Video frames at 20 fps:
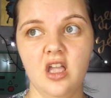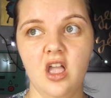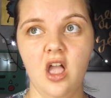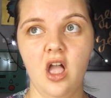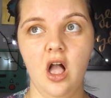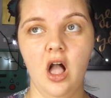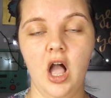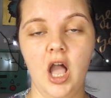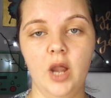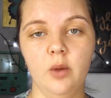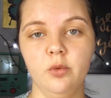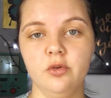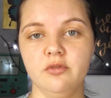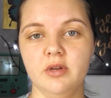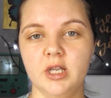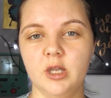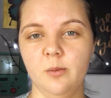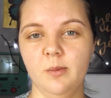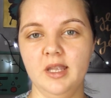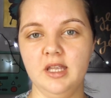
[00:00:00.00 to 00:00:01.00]
I would
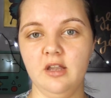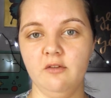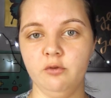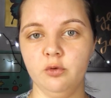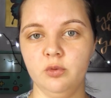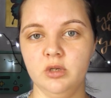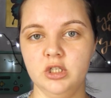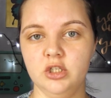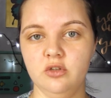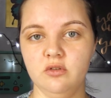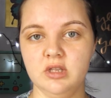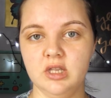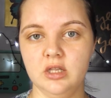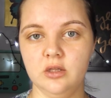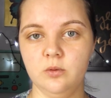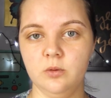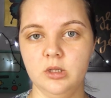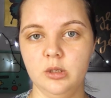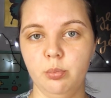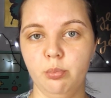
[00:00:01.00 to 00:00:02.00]
recommend everyone use
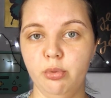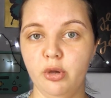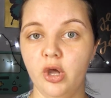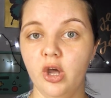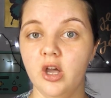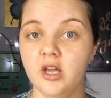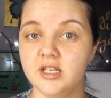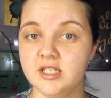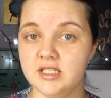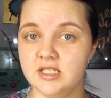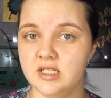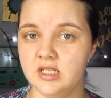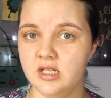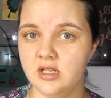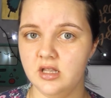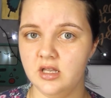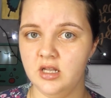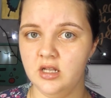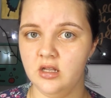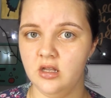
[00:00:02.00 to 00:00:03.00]
liquid
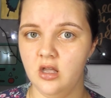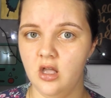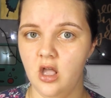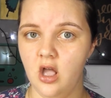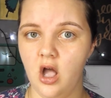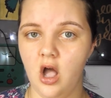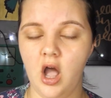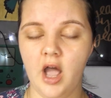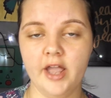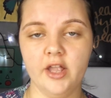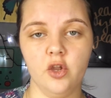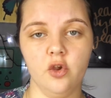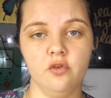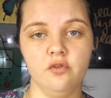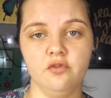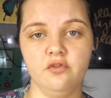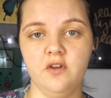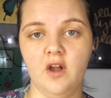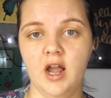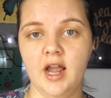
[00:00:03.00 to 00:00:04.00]
personally. I don't
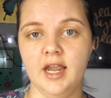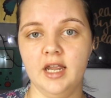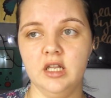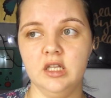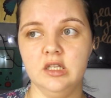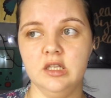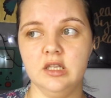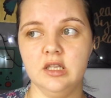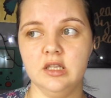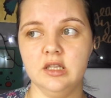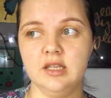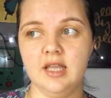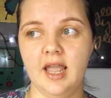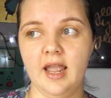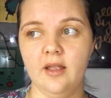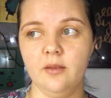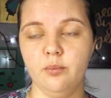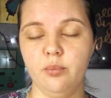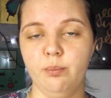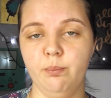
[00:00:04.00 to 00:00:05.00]
find that
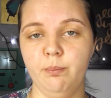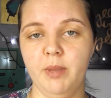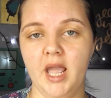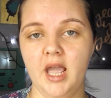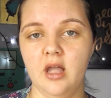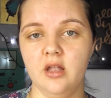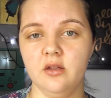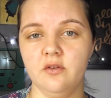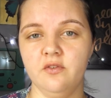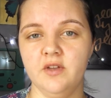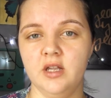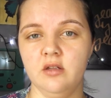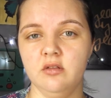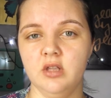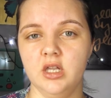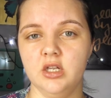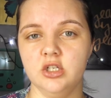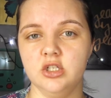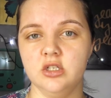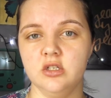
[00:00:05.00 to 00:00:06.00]
powder
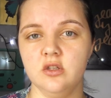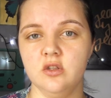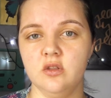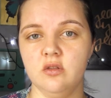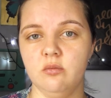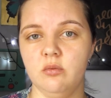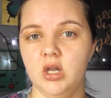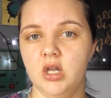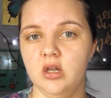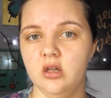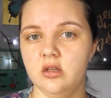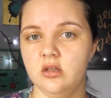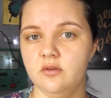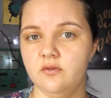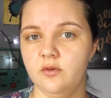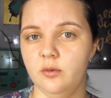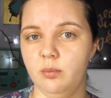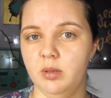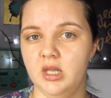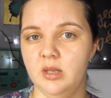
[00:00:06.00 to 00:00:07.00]
foundations work for
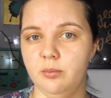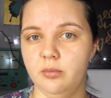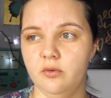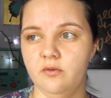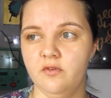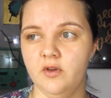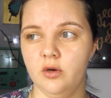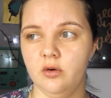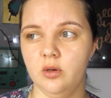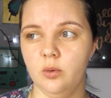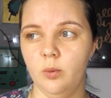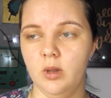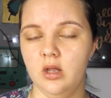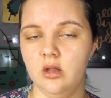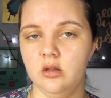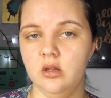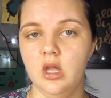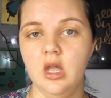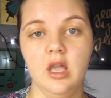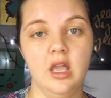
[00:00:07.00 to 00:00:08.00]
people very well.
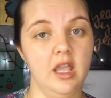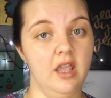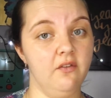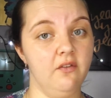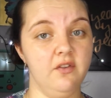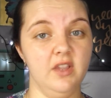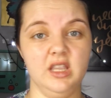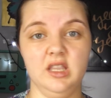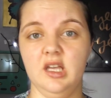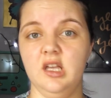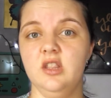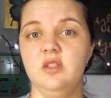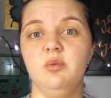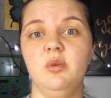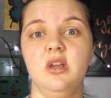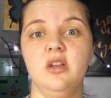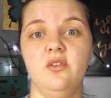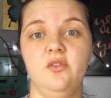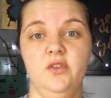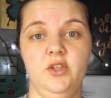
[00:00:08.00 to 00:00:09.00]
If it does work
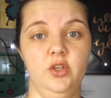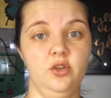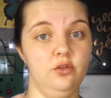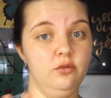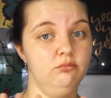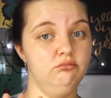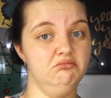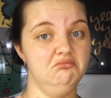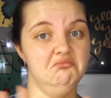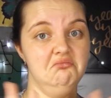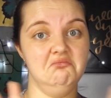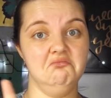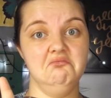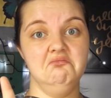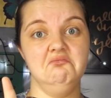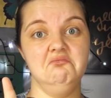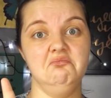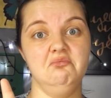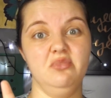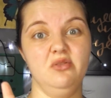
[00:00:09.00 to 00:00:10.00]
for you,
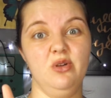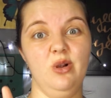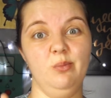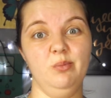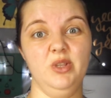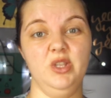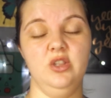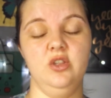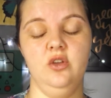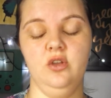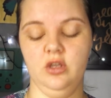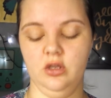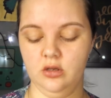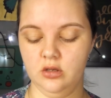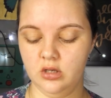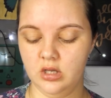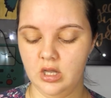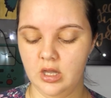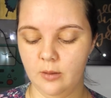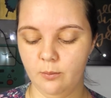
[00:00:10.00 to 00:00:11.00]
props to you.
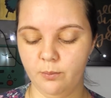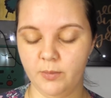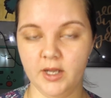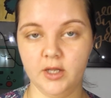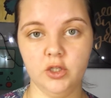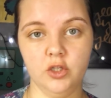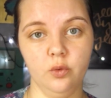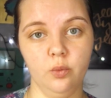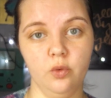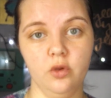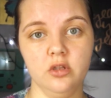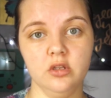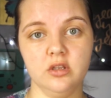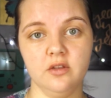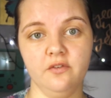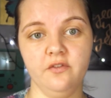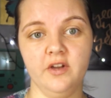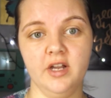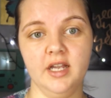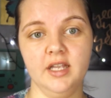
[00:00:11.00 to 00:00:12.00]
But you want to
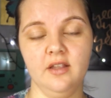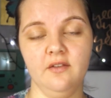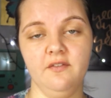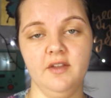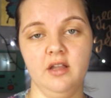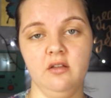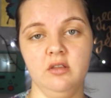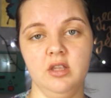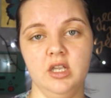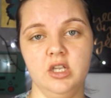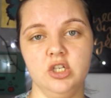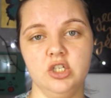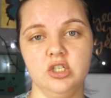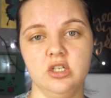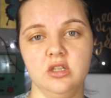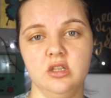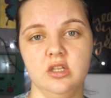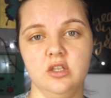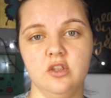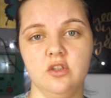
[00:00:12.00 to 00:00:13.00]
find a foundation
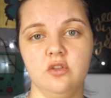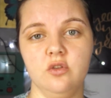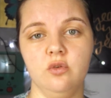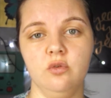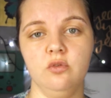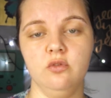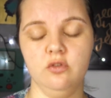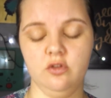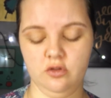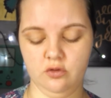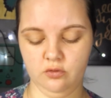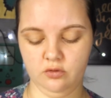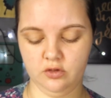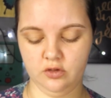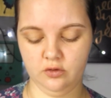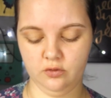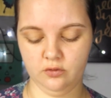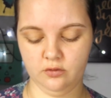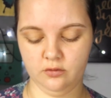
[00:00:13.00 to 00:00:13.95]
that suits your